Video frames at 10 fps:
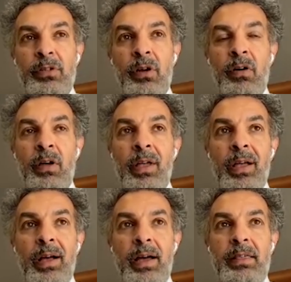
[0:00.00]
So
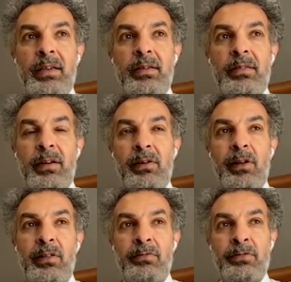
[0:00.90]
I think there are a
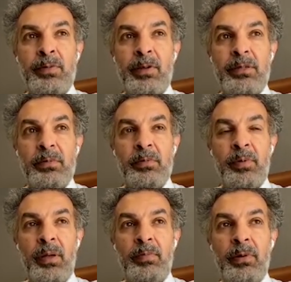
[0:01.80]
lot of responsible
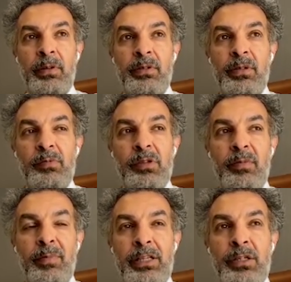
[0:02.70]
people in terms of
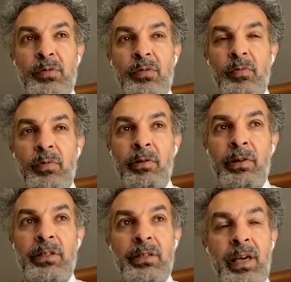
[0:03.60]
the mess we're
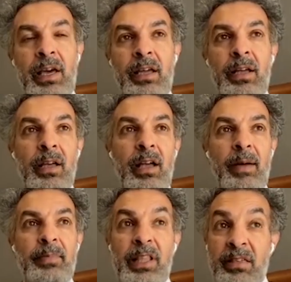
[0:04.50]
in today.
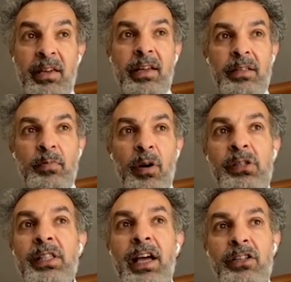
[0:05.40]
But I think it's
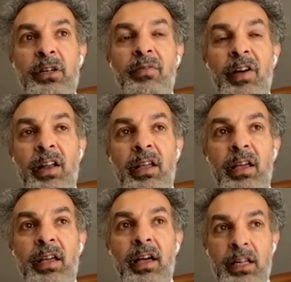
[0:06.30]
mostly Ashraf
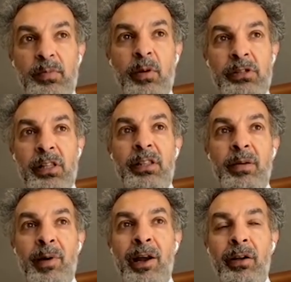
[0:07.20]
Ghani and it's mostly the
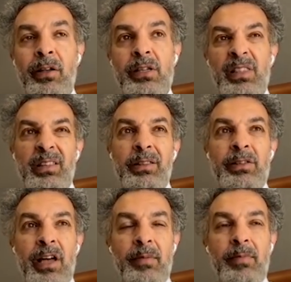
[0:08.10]
Americans. I think the
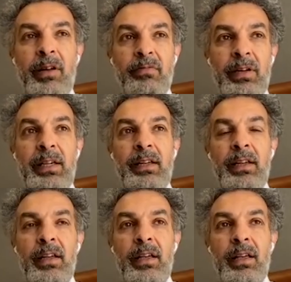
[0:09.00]
Taliban really
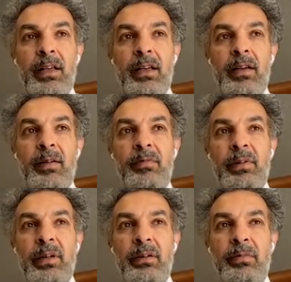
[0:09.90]

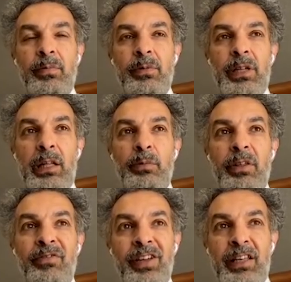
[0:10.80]
were dealt with
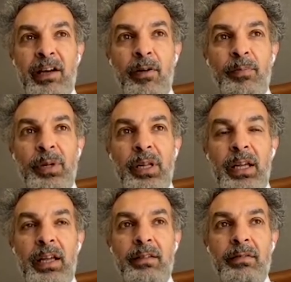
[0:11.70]
a fait
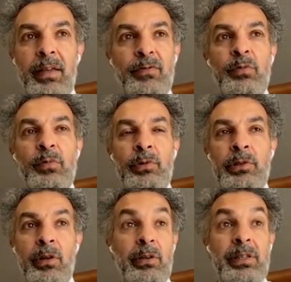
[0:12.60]
accompli, and they were
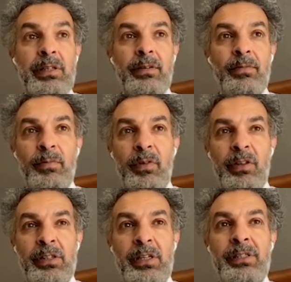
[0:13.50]
told, listen, we've
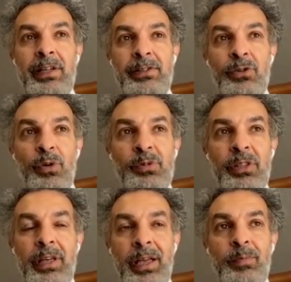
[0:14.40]
got 6,000 troops
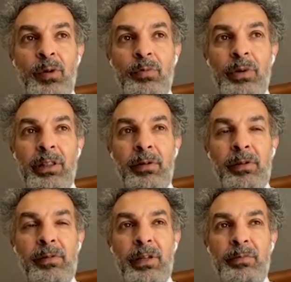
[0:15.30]
at the airport. We got to
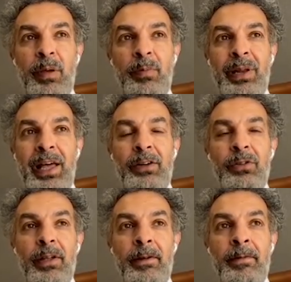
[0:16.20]
get people out.